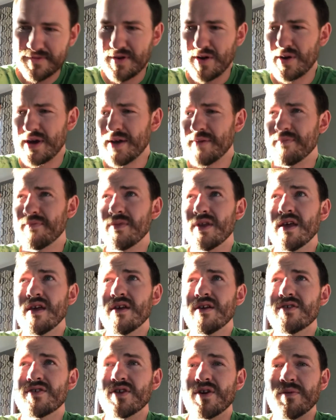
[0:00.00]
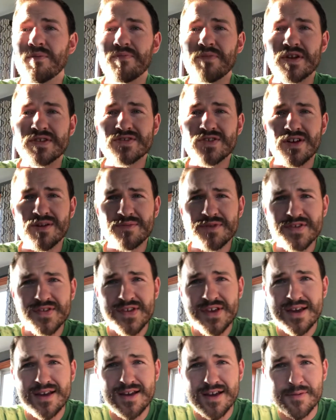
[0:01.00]
Okay, so that's all I'm going to
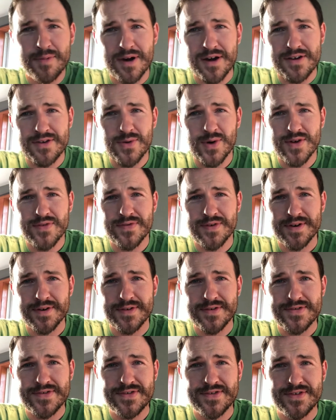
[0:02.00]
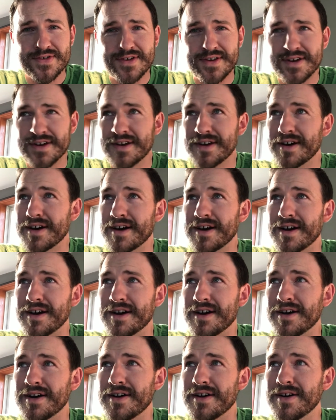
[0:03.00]
say about UFOs.
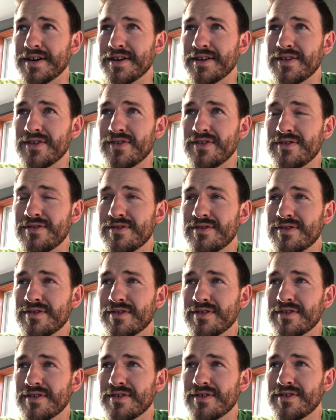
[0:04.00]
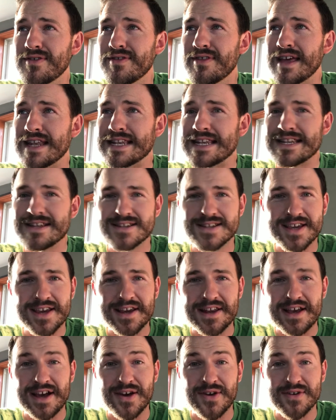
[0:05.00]
That didn't take
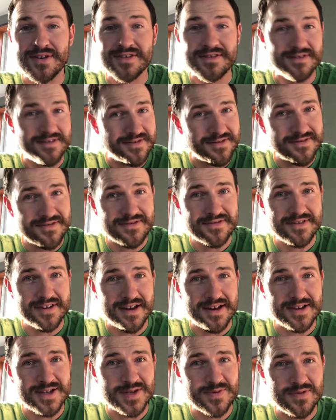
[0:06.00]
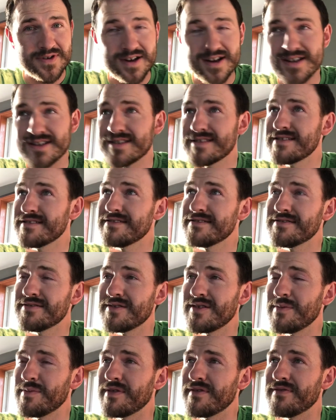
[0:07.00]
an hour. Kind of surprised, a
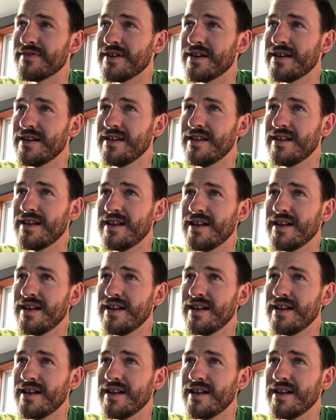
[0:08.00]
little bit fun.